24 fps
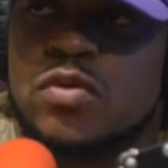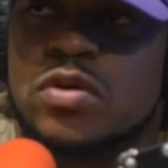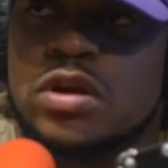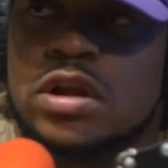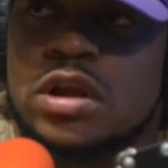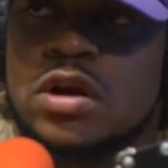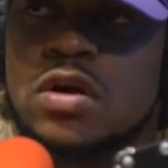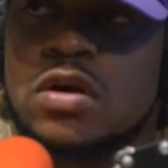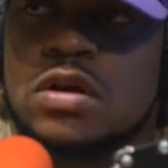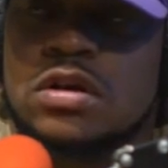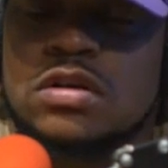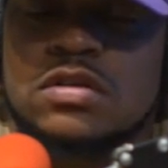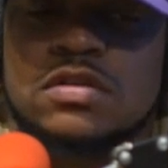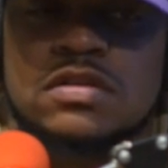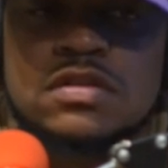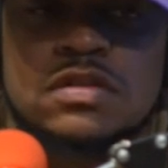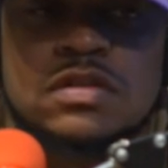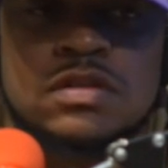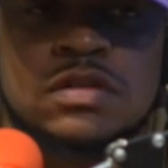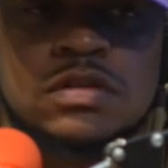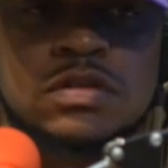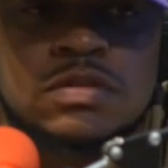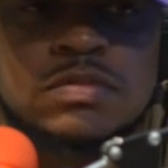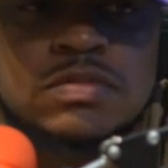40
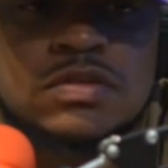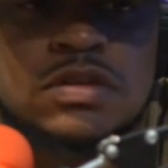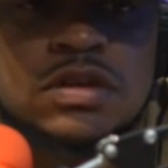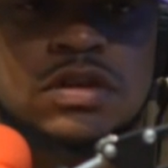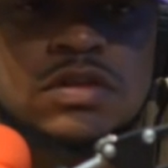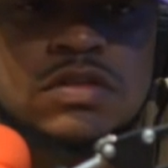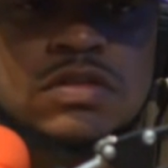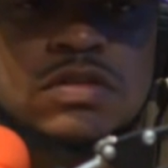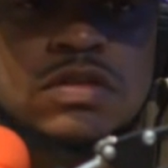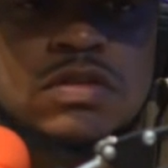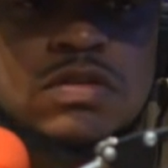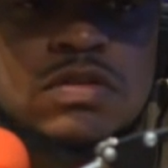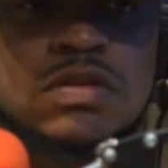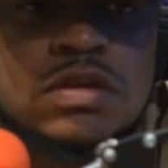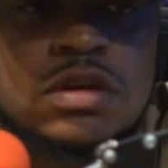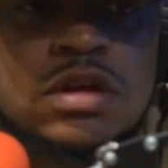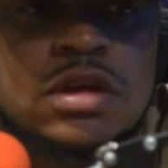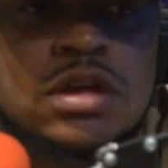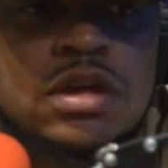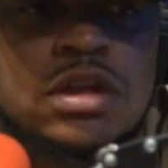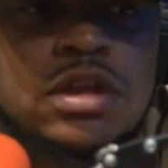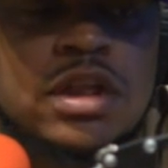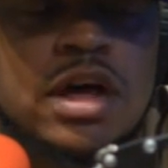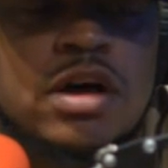artists, you know what I'm saying? So
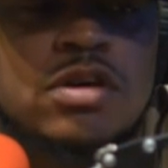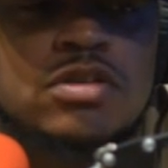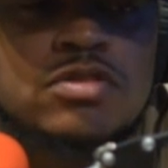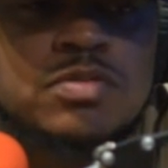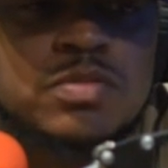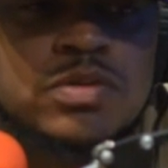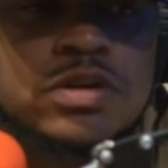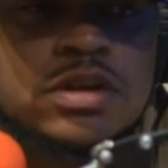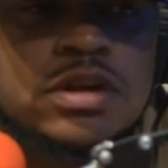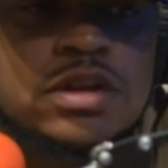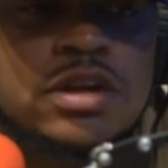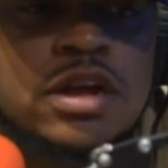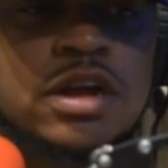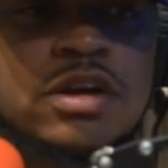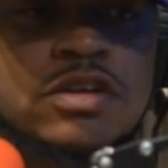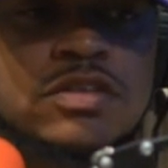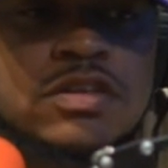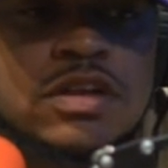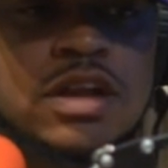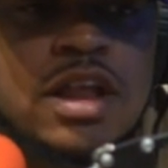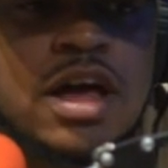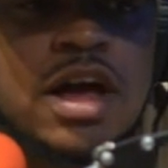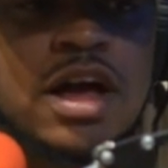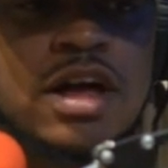that
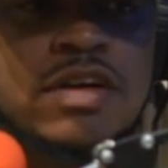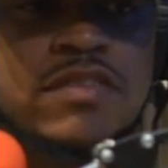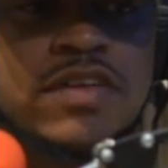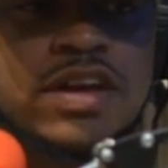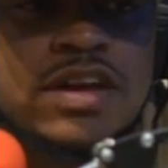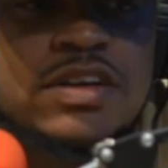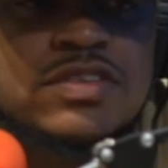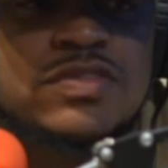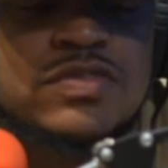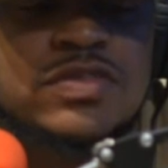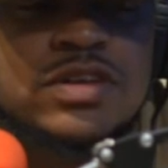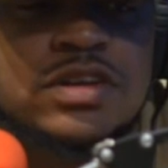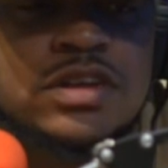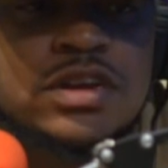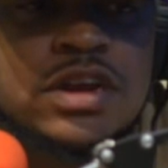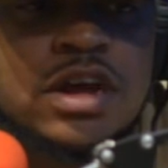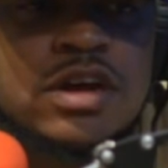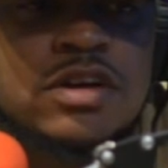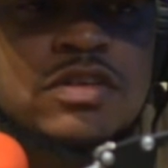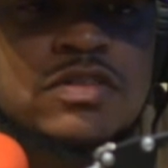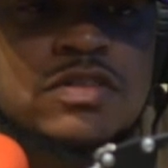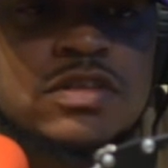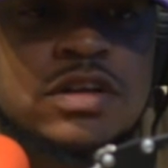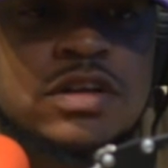was a live ass feeling.
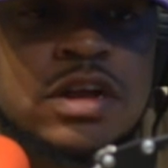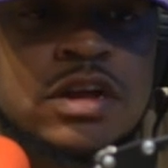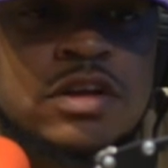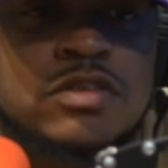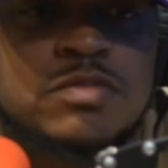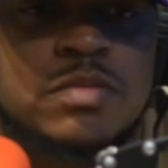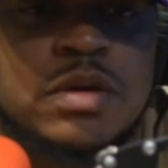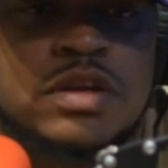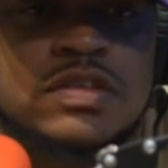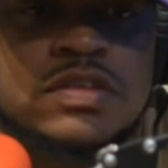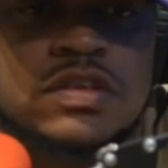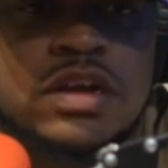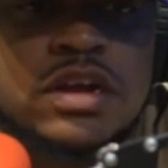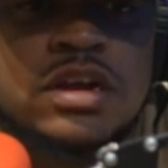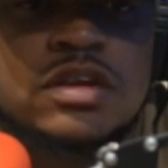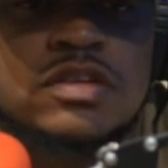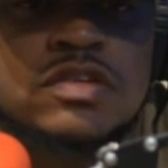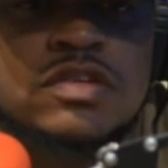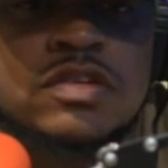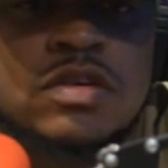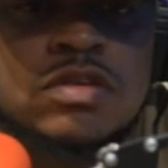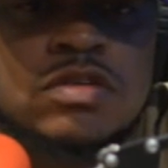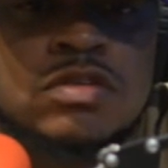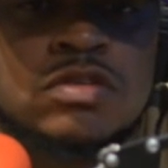That was my second
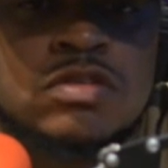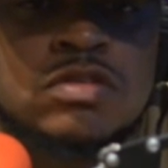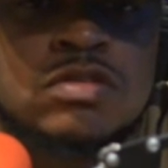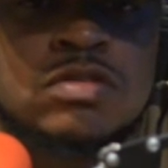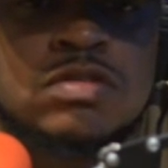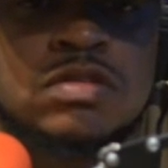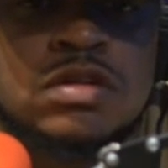show too.